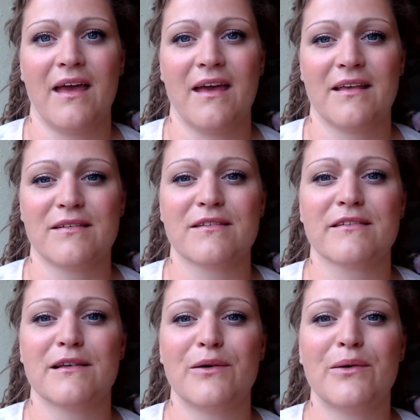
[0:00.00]
And
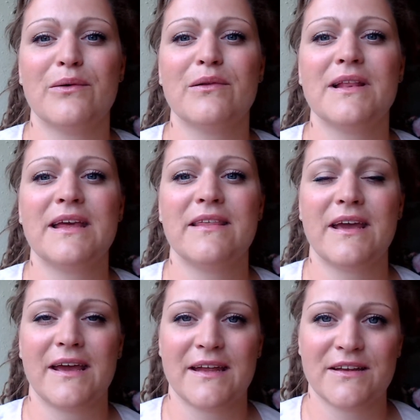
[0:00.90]
slowly the
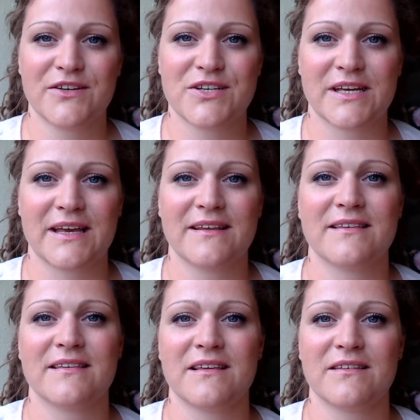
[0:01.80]
energy
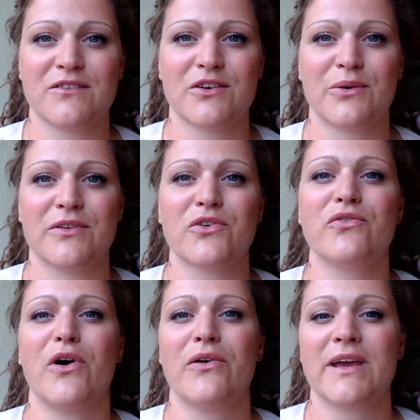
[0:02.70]
assists you into
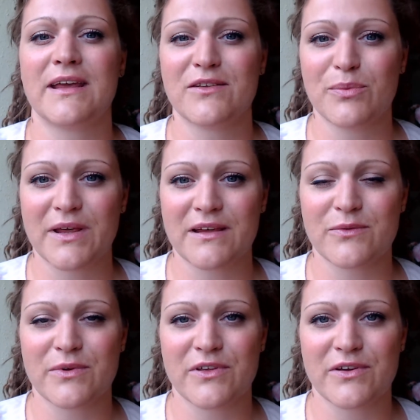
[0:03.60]
falling into place
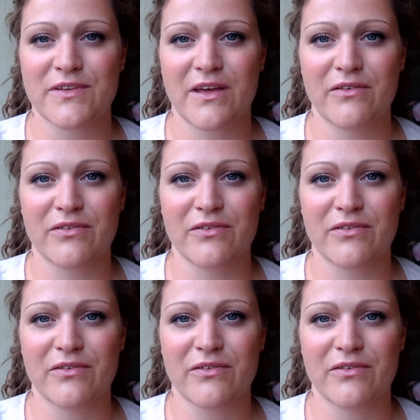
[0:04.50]
with yourself.